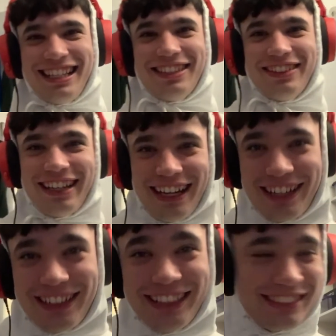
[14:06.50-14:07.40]
Wait, I
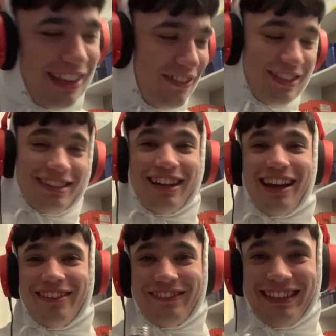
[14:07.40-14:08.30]
don't even know the
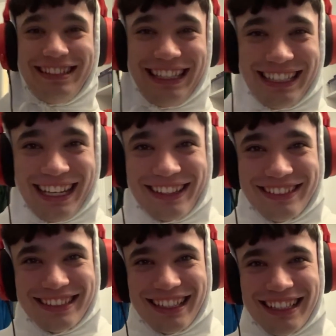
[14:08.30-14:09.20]
title of this thing. Hang
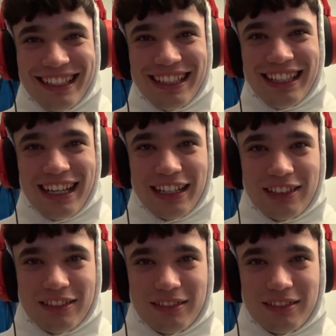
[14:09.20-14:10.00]
on.